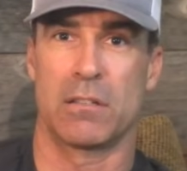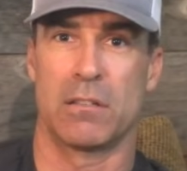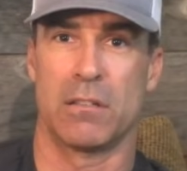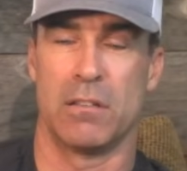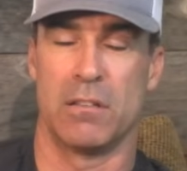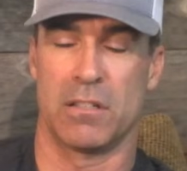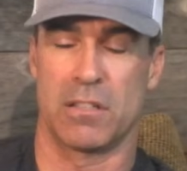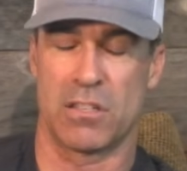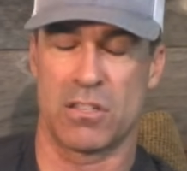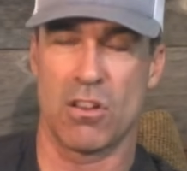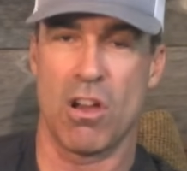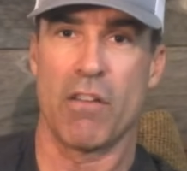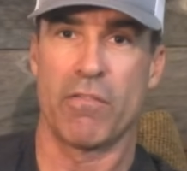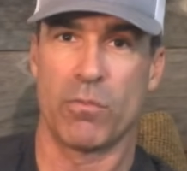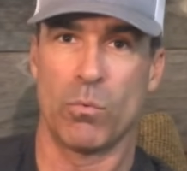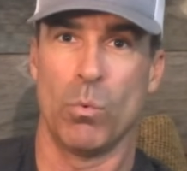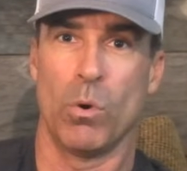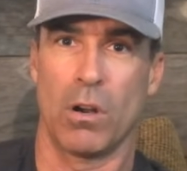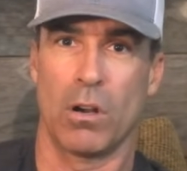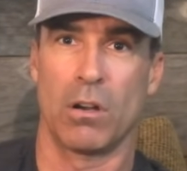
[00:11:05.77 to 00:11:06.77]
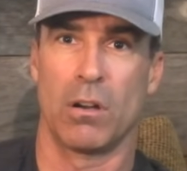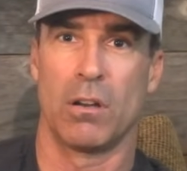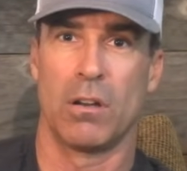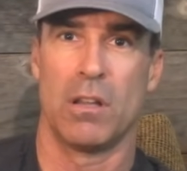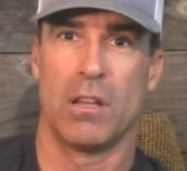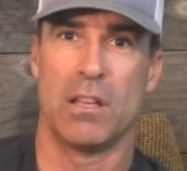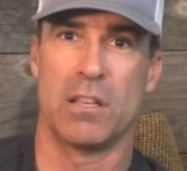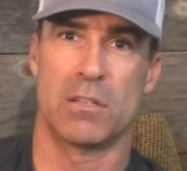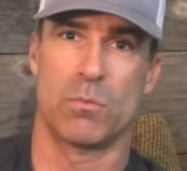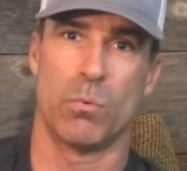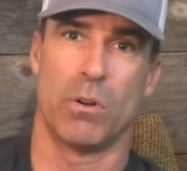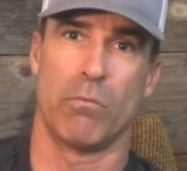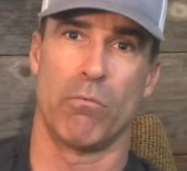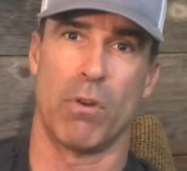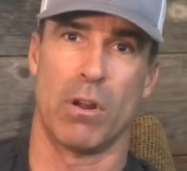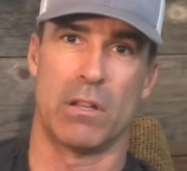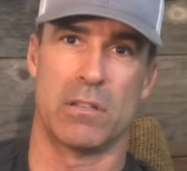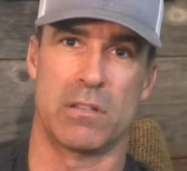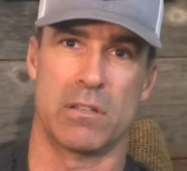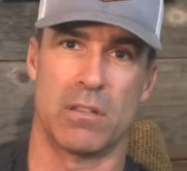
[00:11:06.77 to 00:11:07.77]
the software is what
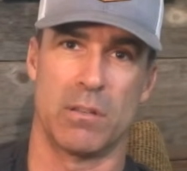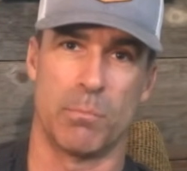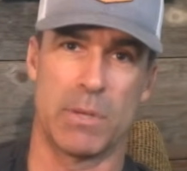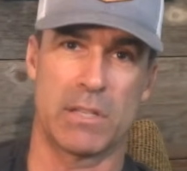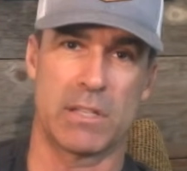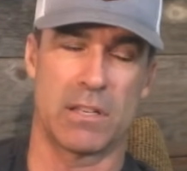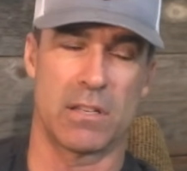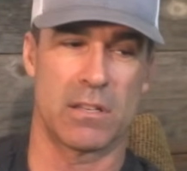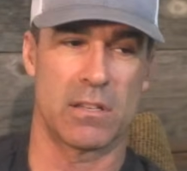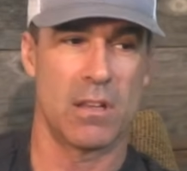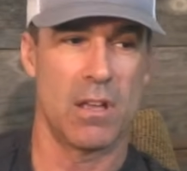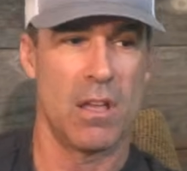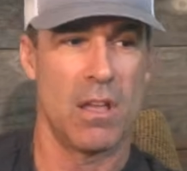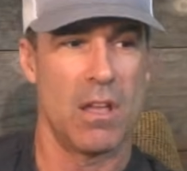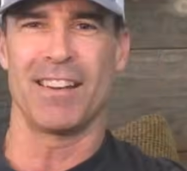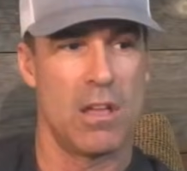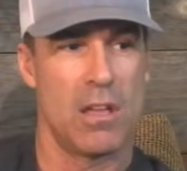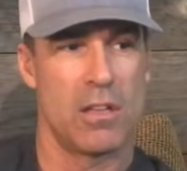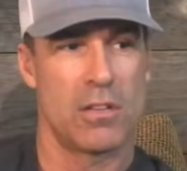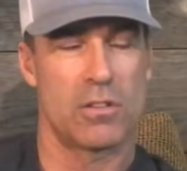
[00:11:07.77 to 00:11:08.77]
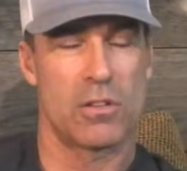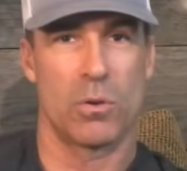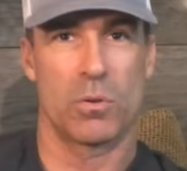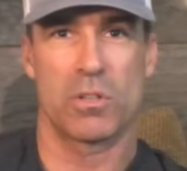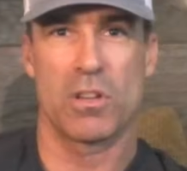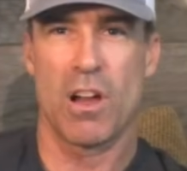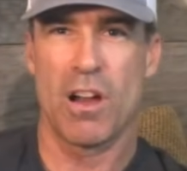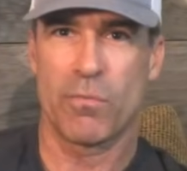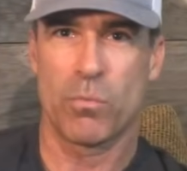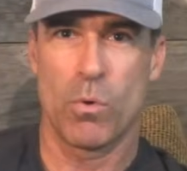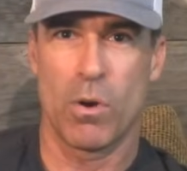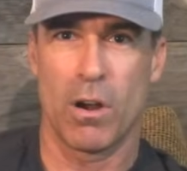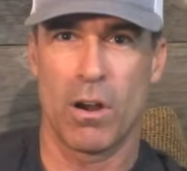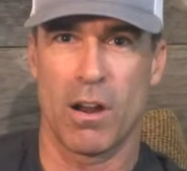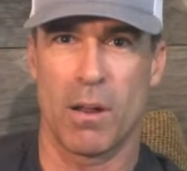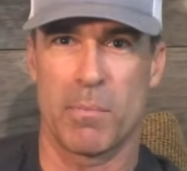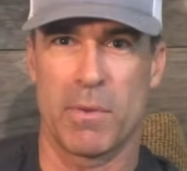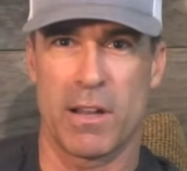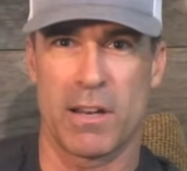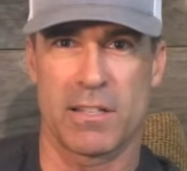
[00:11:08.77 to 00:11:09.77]
runs the business. So
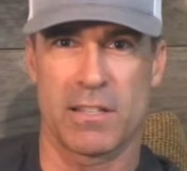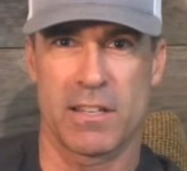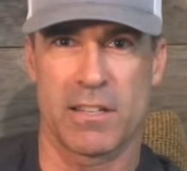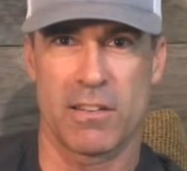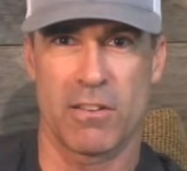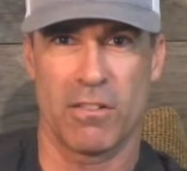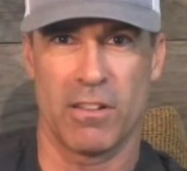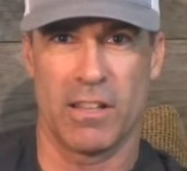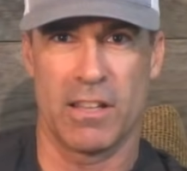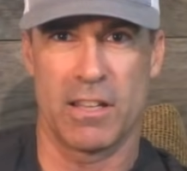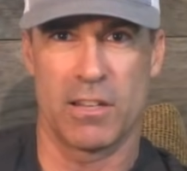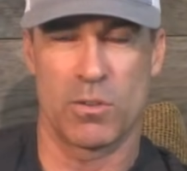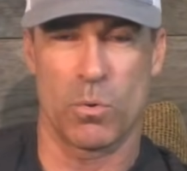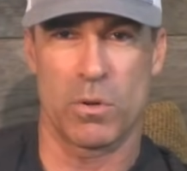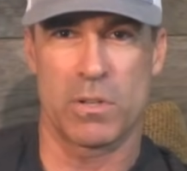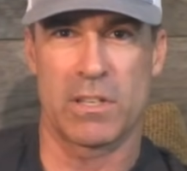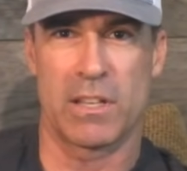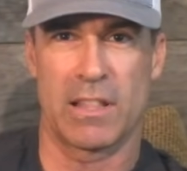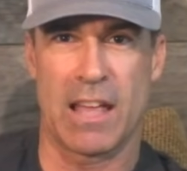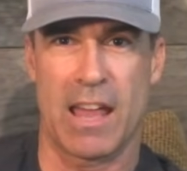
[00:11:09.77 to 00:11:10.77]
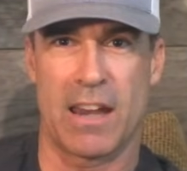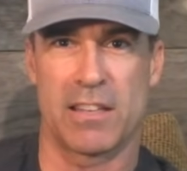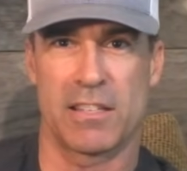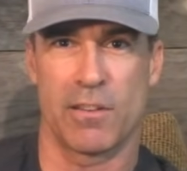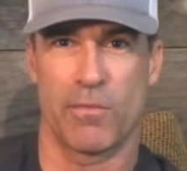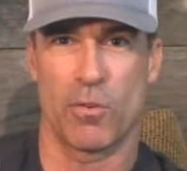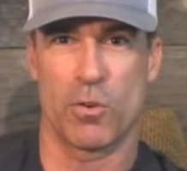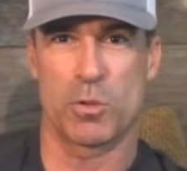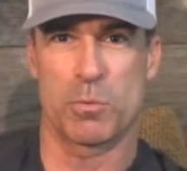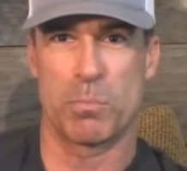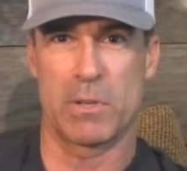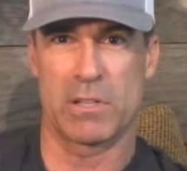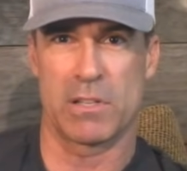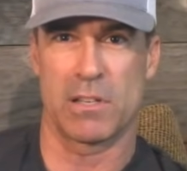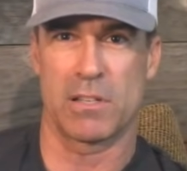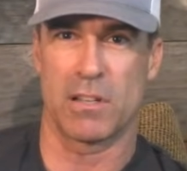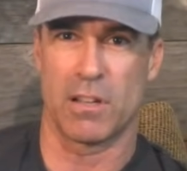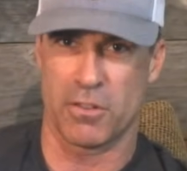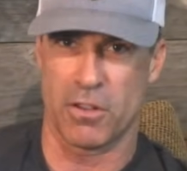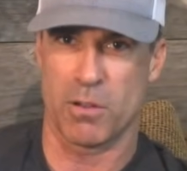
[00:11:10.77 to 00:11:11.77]
software, I'm not necessarily endorsing that as a first
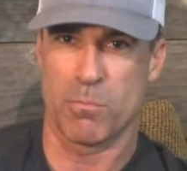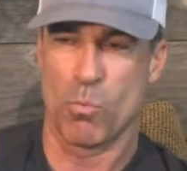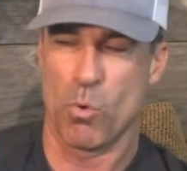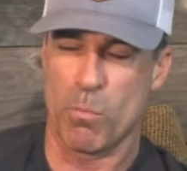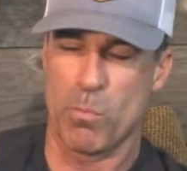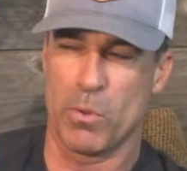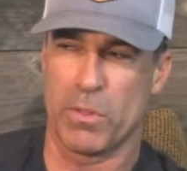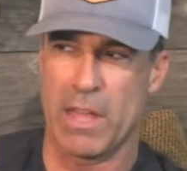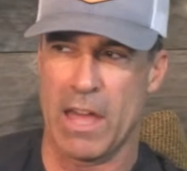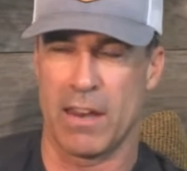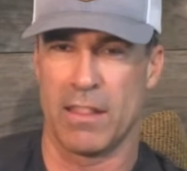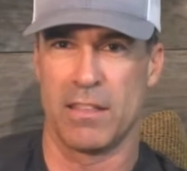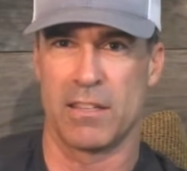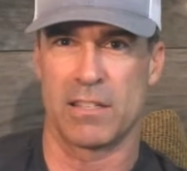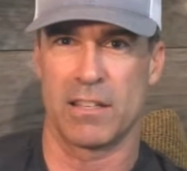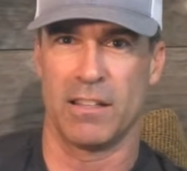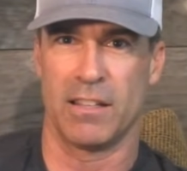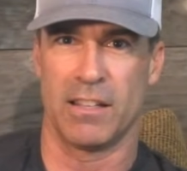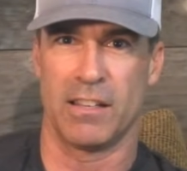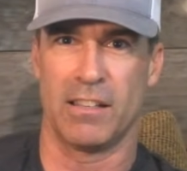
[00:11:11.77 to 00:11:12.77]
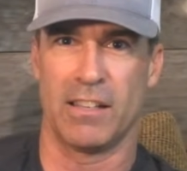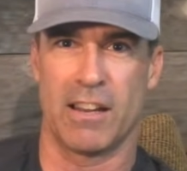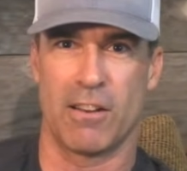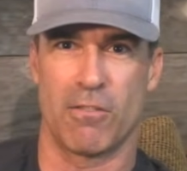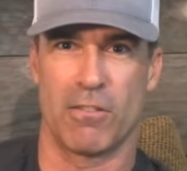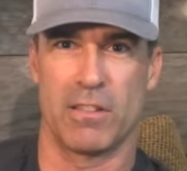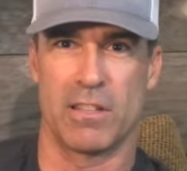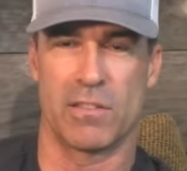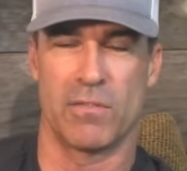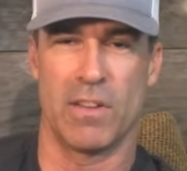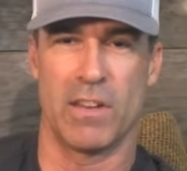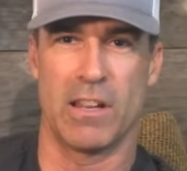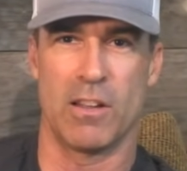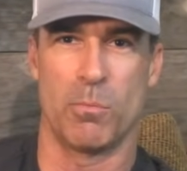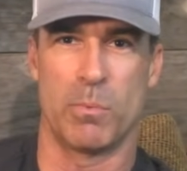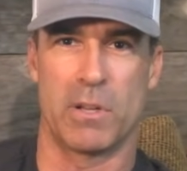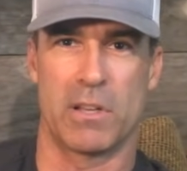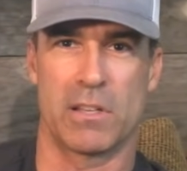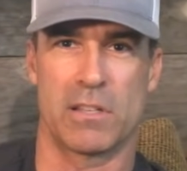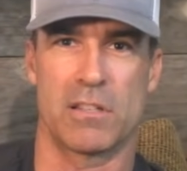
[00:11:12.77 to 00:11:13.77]
business. I'll talk more about that in this little later in this
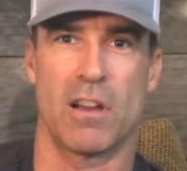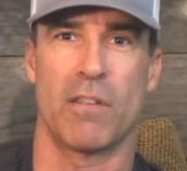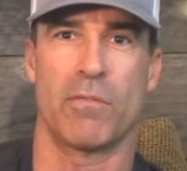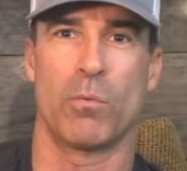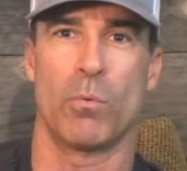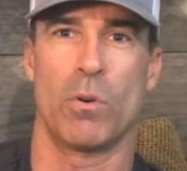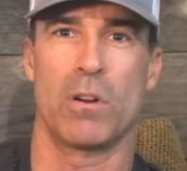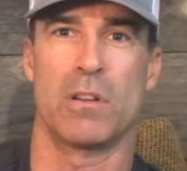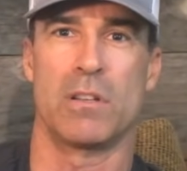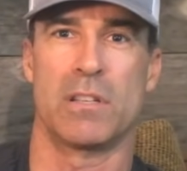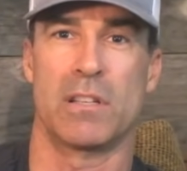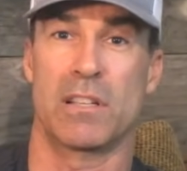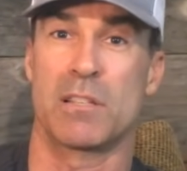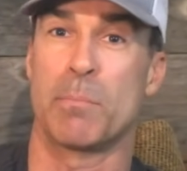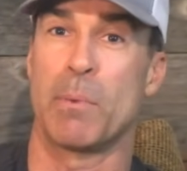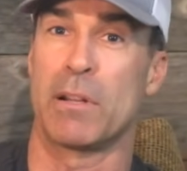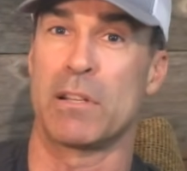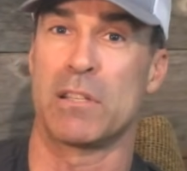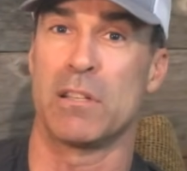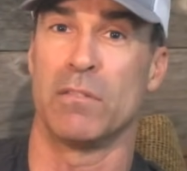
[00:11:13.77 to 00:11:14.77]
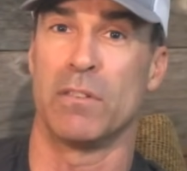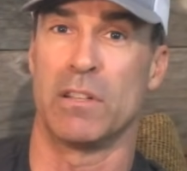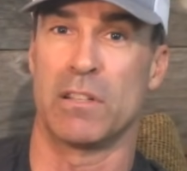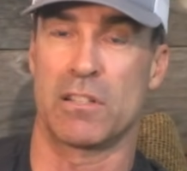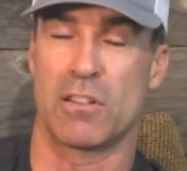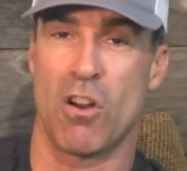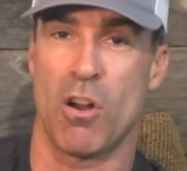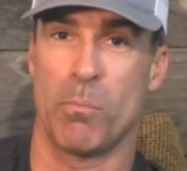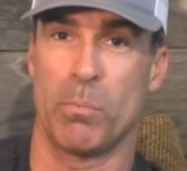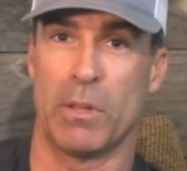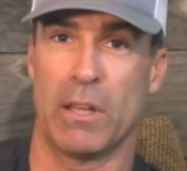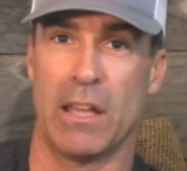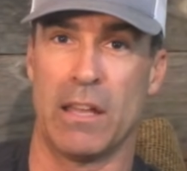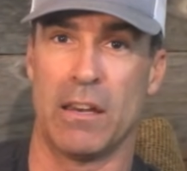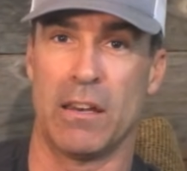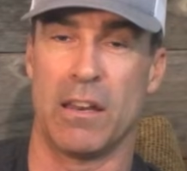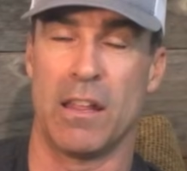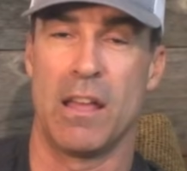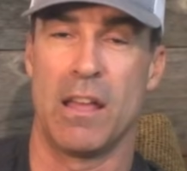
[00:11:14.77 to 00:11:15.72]
video because software is expensive and it's complicated